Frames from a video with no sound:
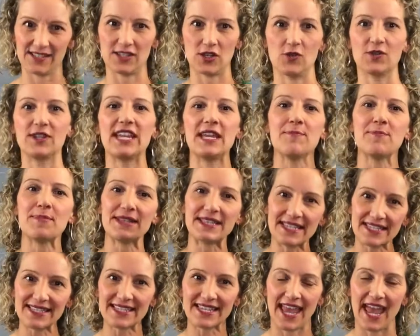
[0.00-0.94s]
So keep it
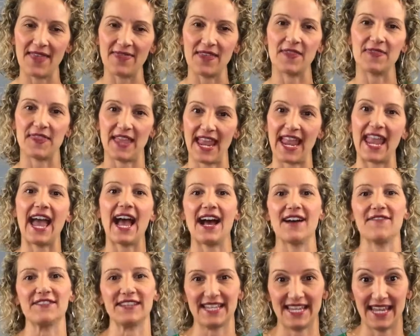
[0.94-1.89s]
to 10 that they
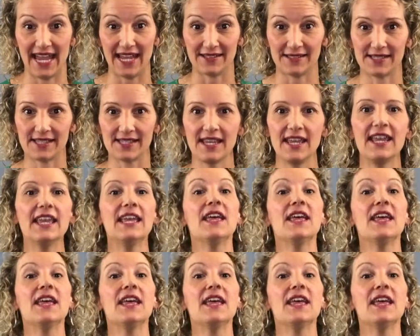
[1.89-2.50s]
have to guess.